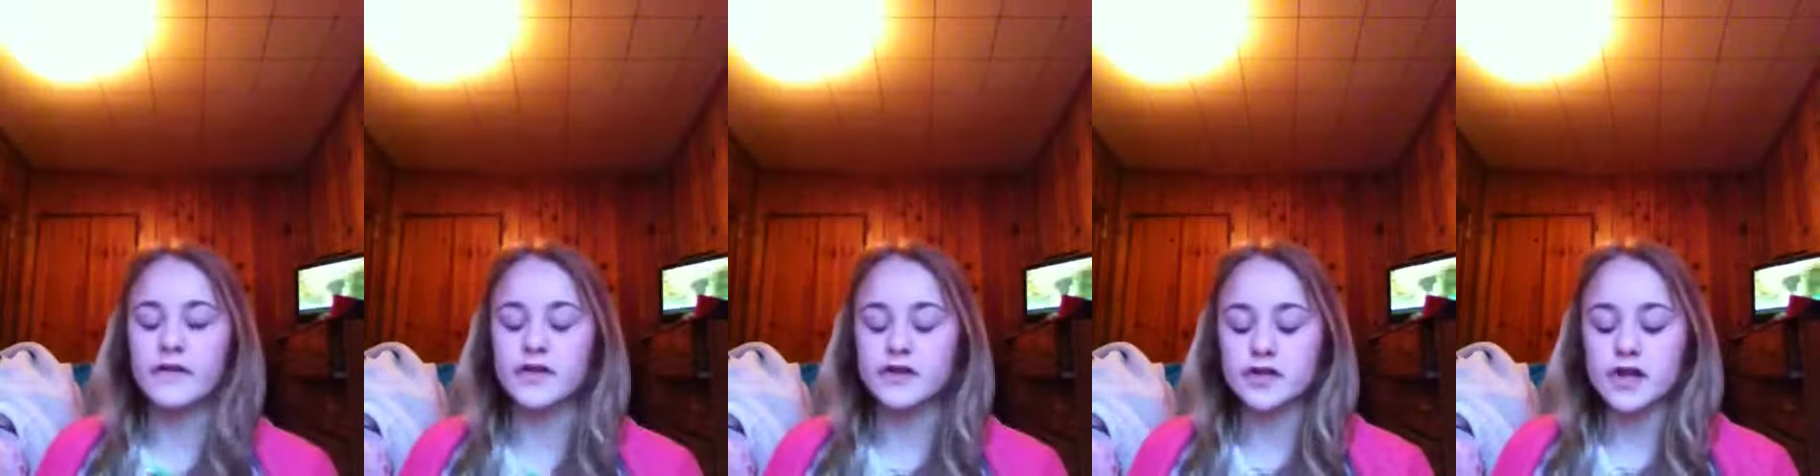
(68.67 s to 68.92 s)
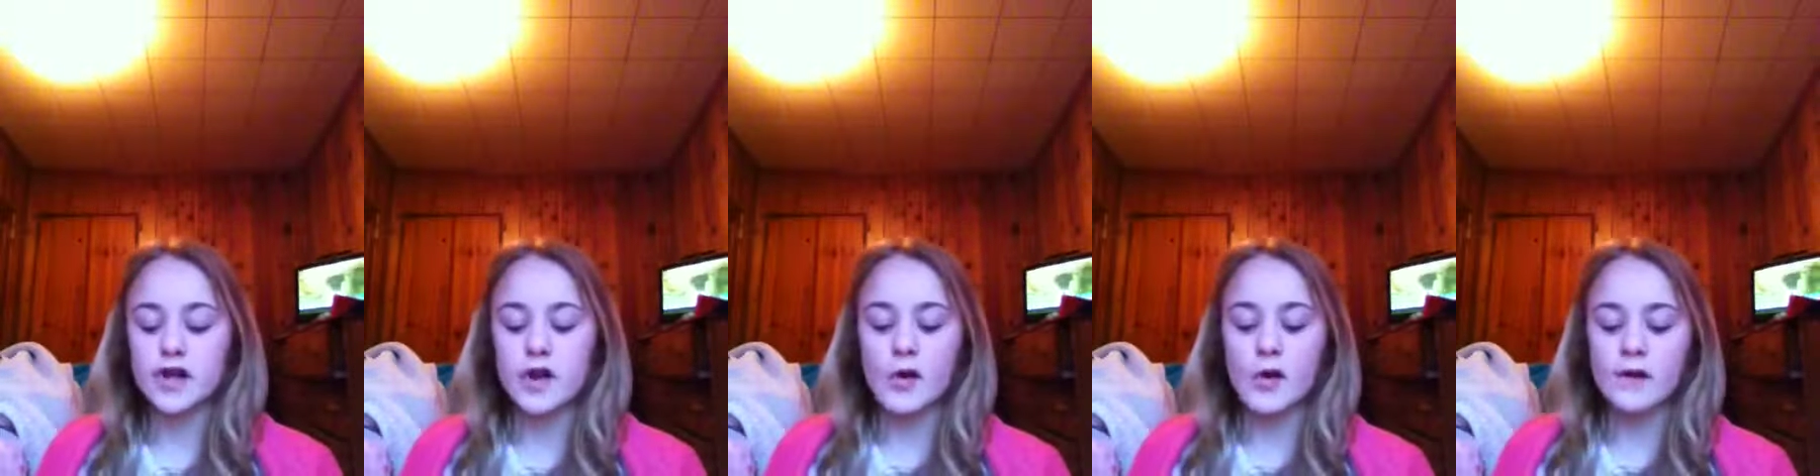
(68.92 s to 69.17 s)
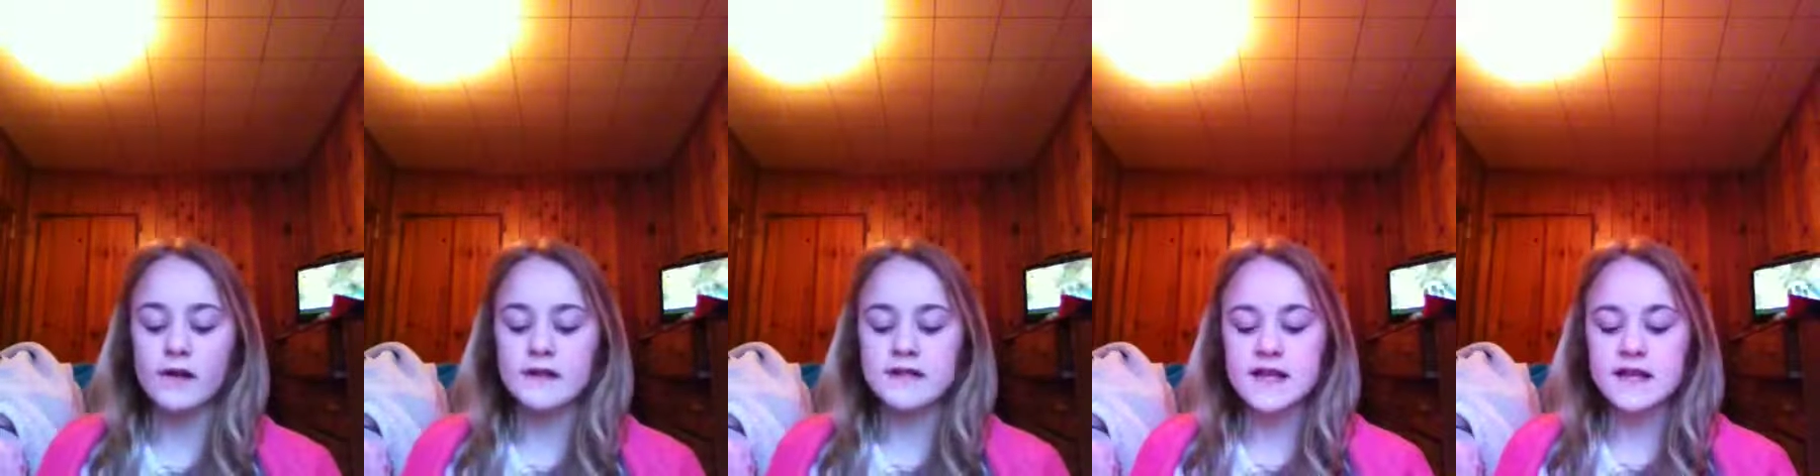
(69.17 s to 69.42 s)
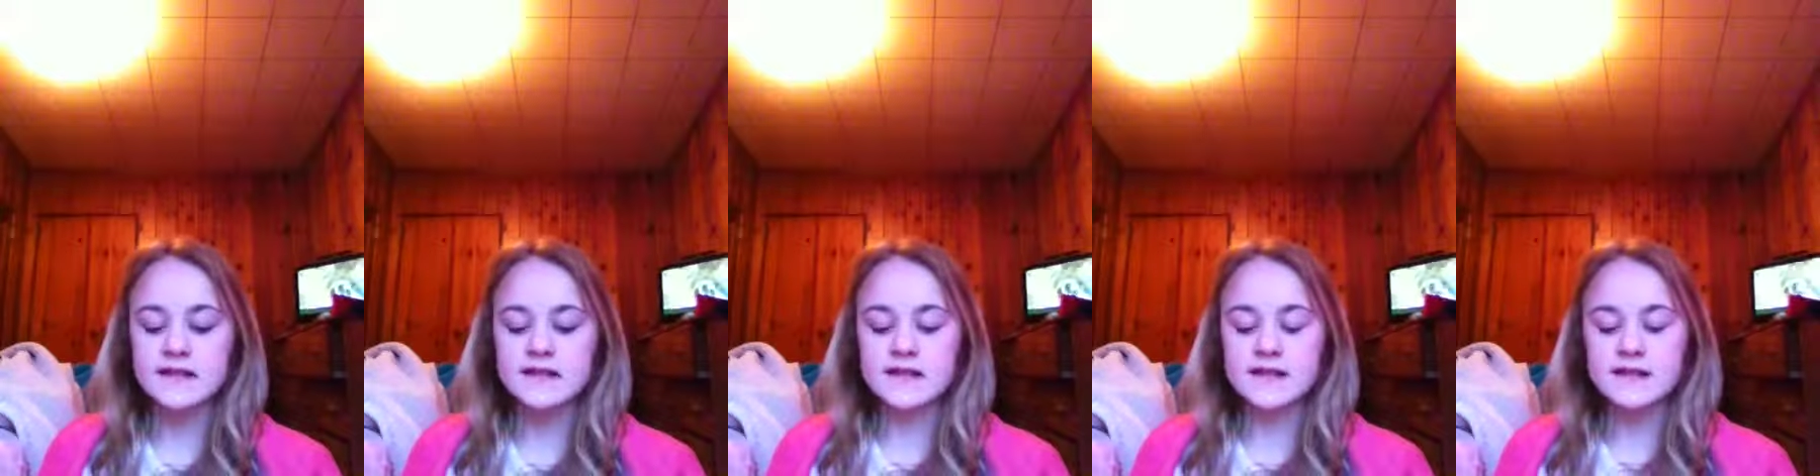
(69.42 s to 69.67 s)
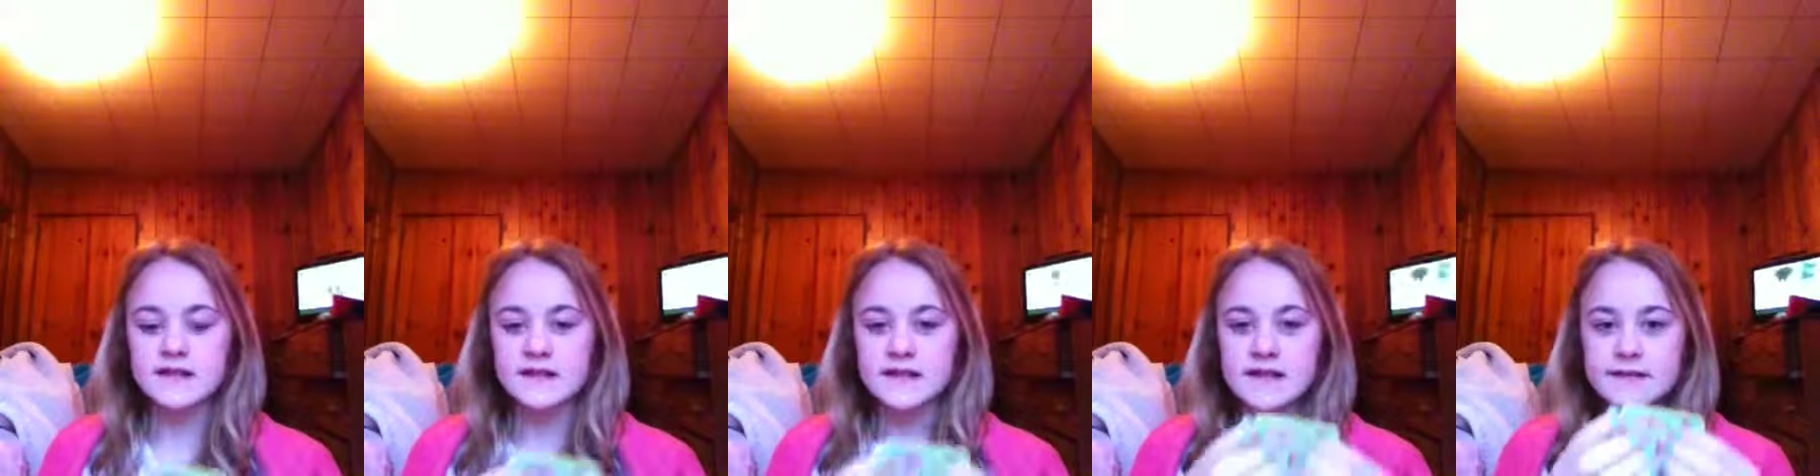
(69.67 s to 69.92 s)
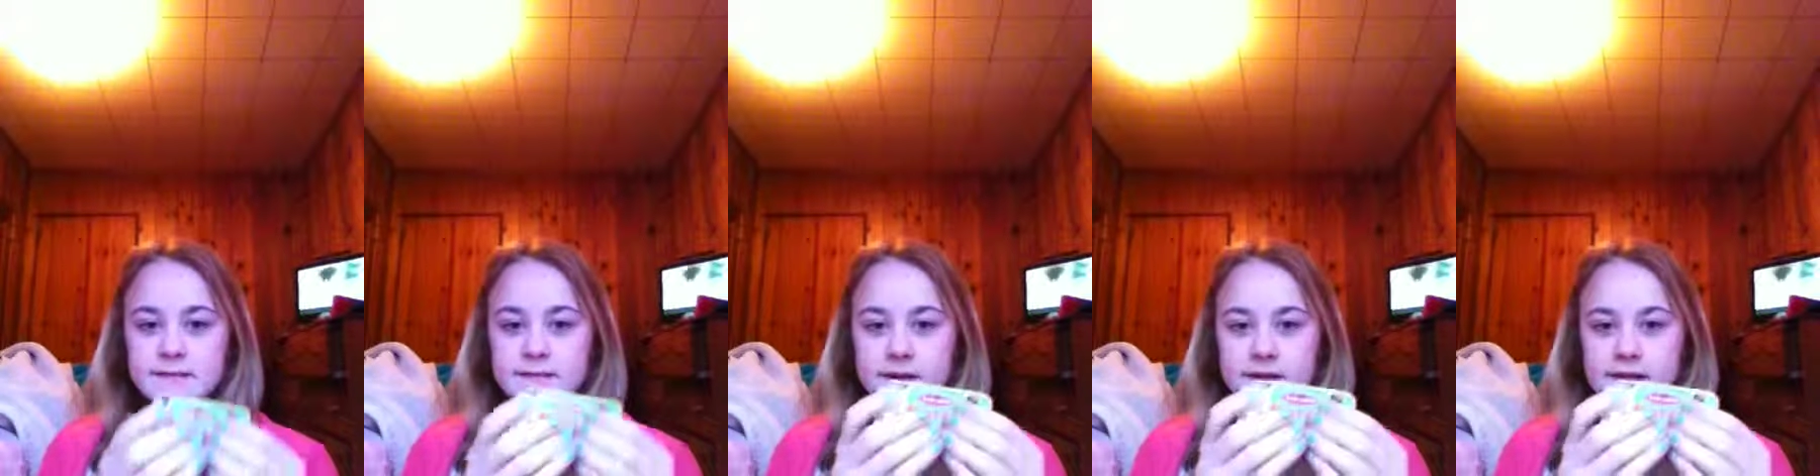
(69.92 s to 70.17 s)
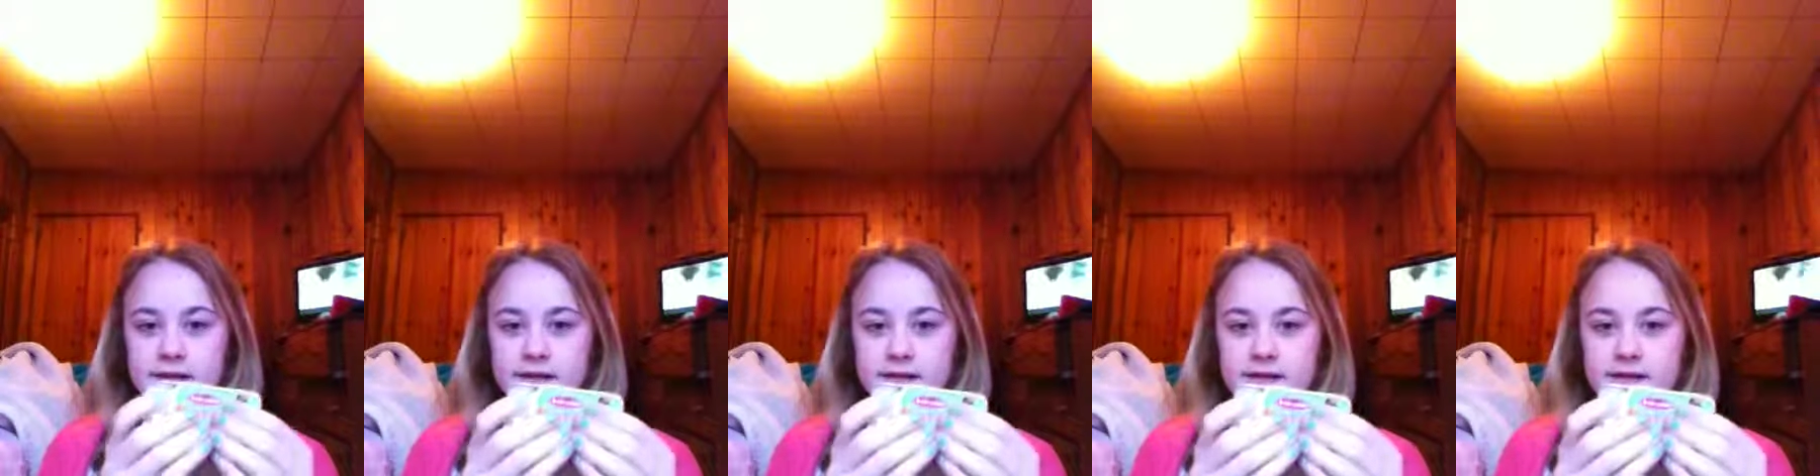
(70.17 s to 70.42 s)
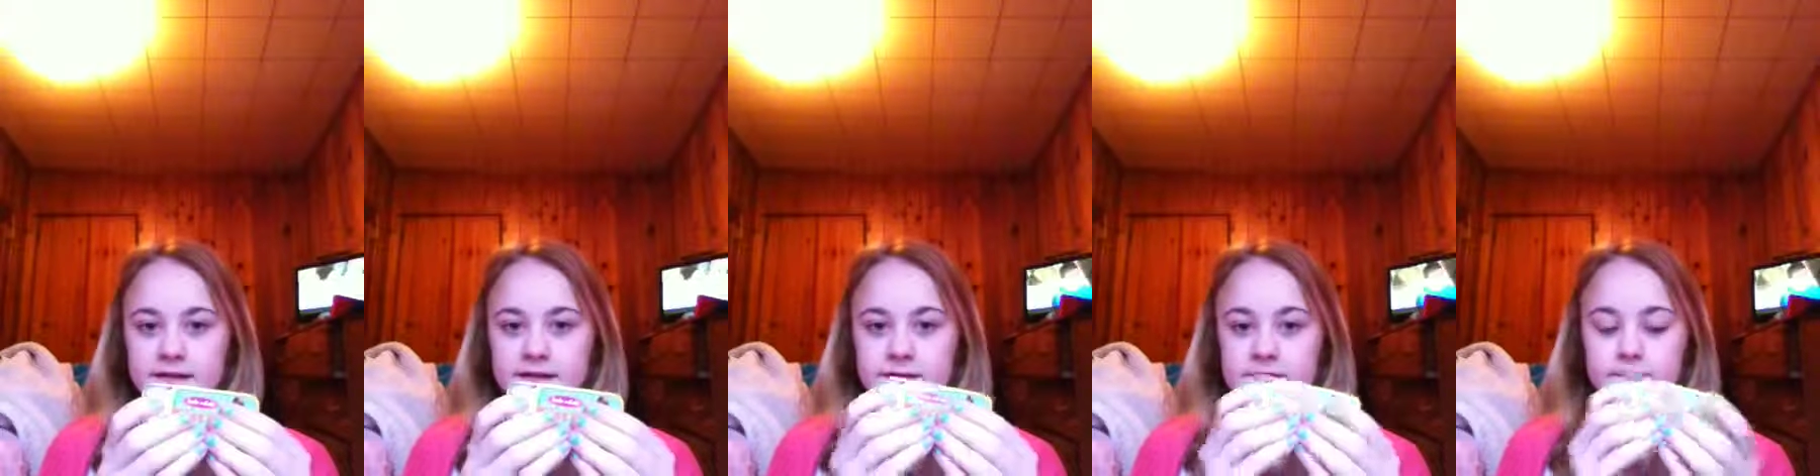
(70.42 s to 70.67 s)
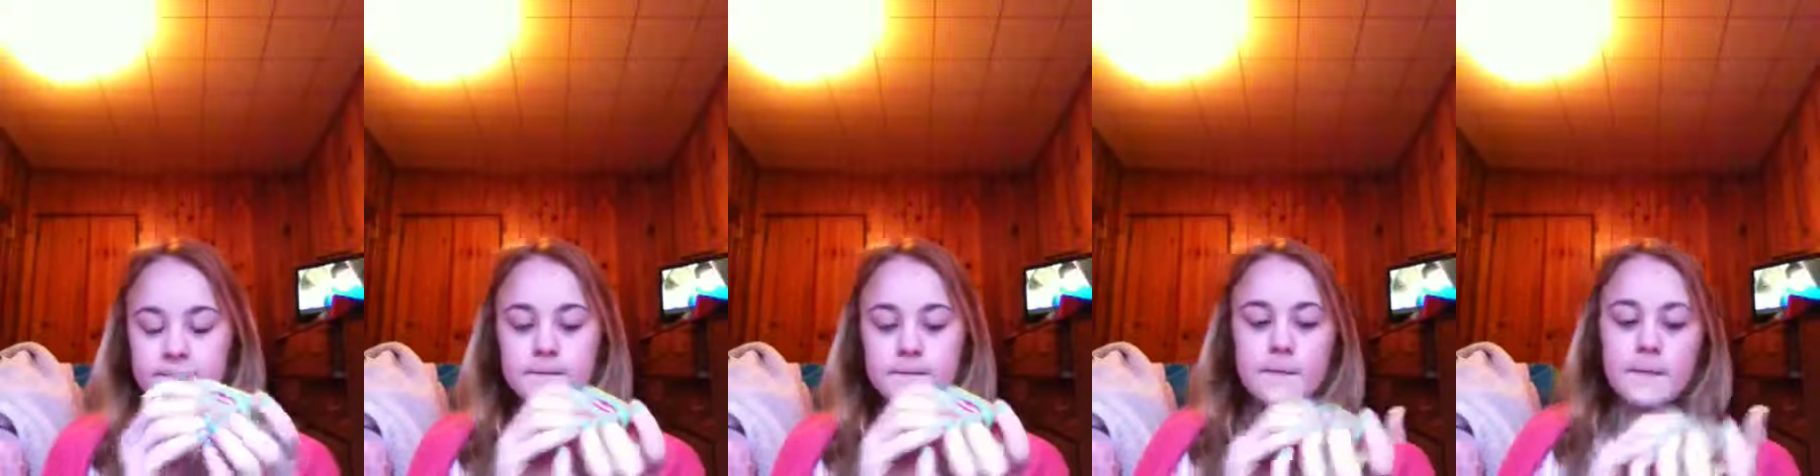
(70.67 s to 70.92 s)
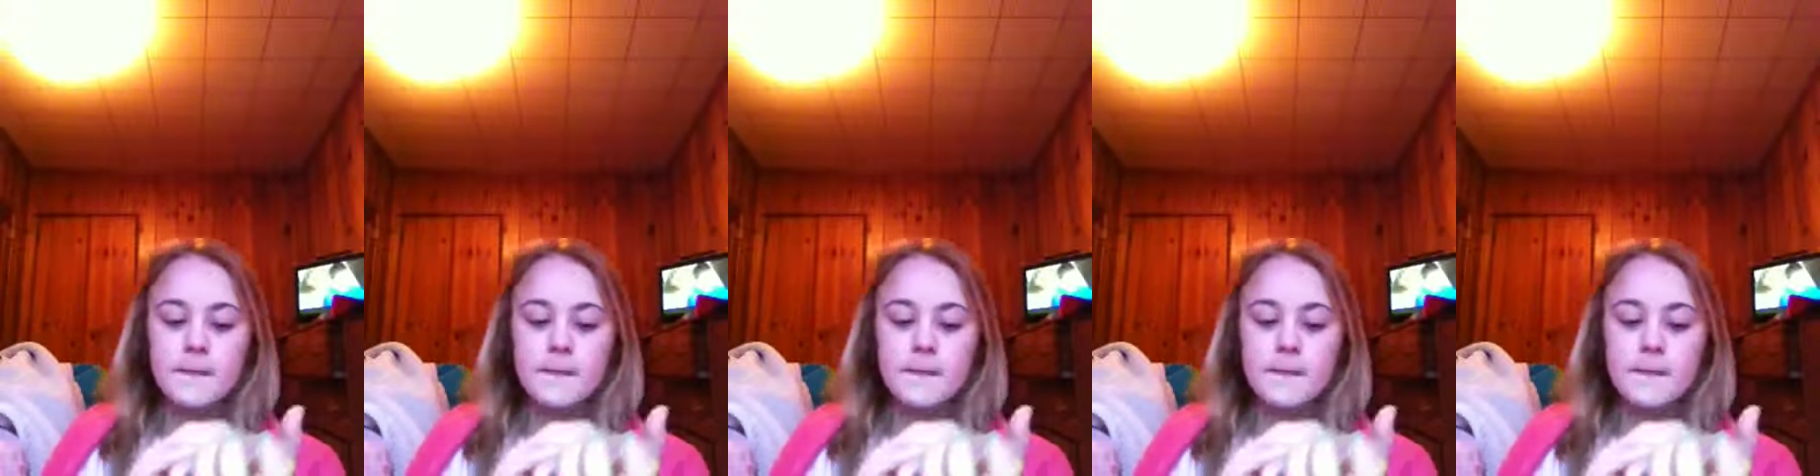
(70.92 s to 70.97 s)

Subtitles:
and she always gets us these mints.